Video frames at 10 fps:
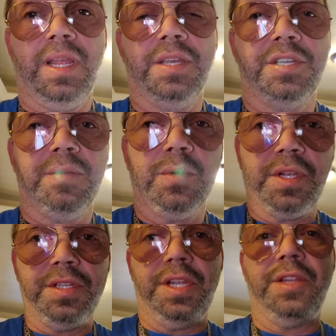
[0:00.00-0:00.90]
and she will
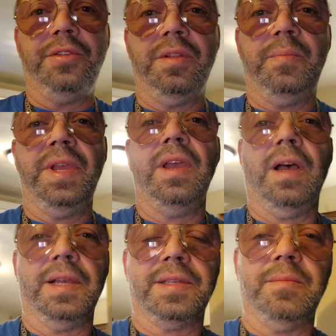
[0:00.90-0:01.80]
continue to be
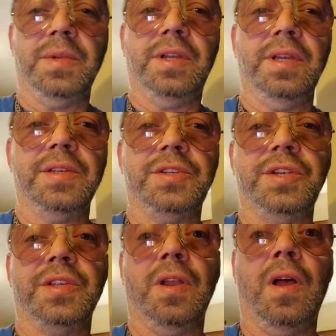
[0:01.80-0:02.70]
awesome because
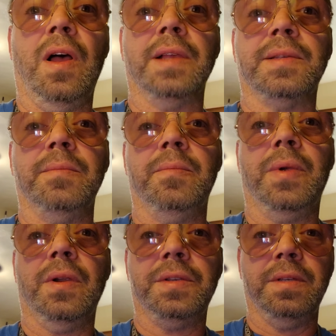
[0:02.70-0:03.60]
she's an awesome
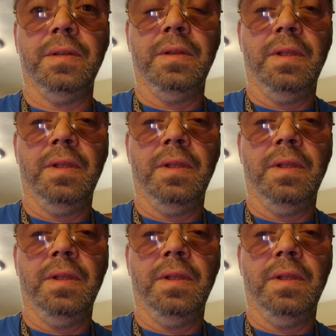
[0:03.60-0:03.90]
person.